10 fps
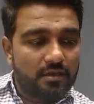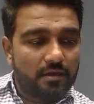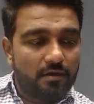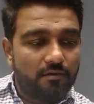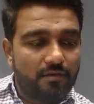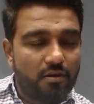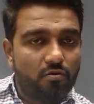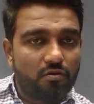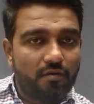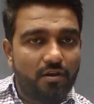when
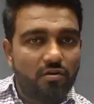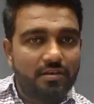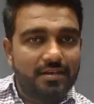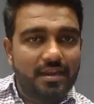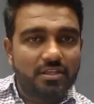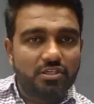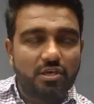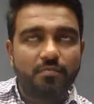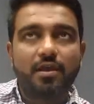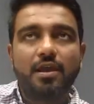you design a
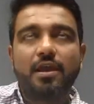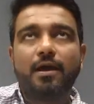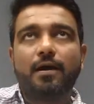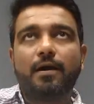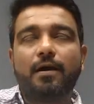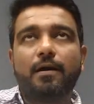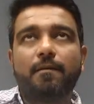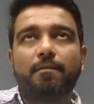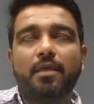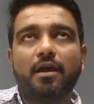chip,
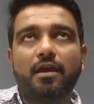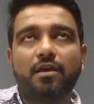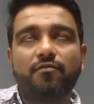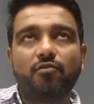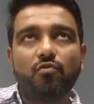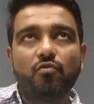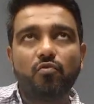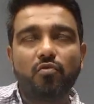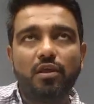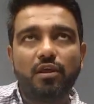if
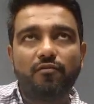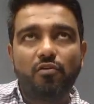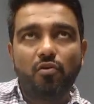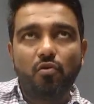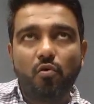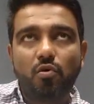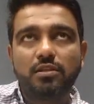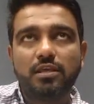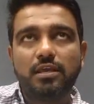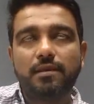you load
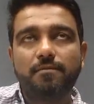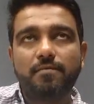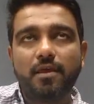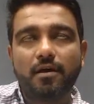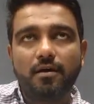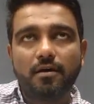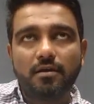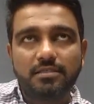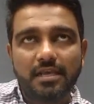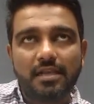the
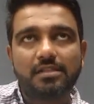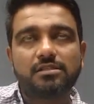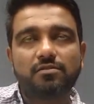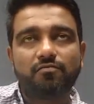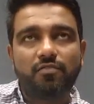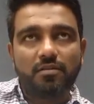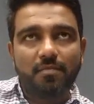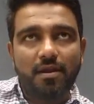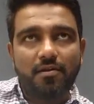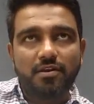cells with
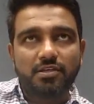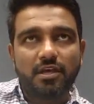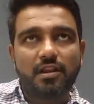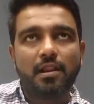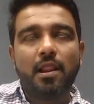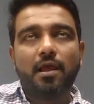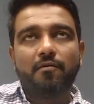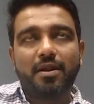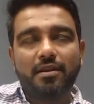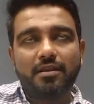matrigel
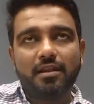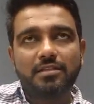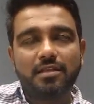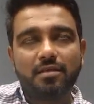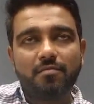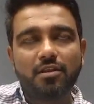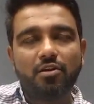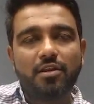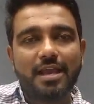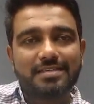is nothing but your
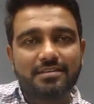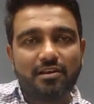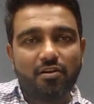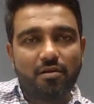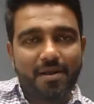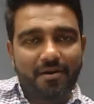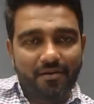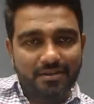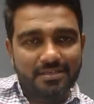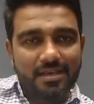extracellular
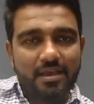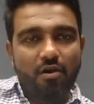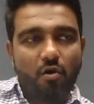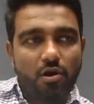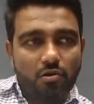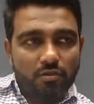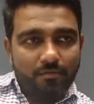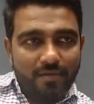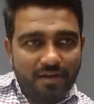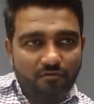matrix onto the
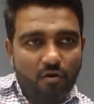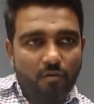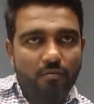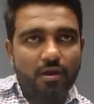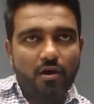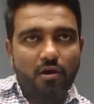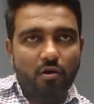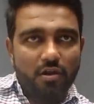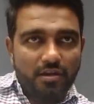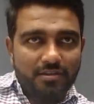platform or
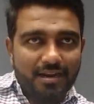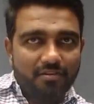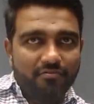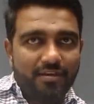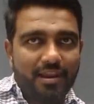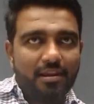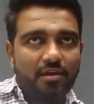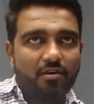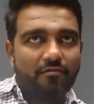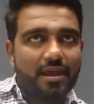inside the well,
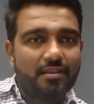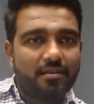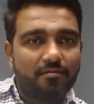where the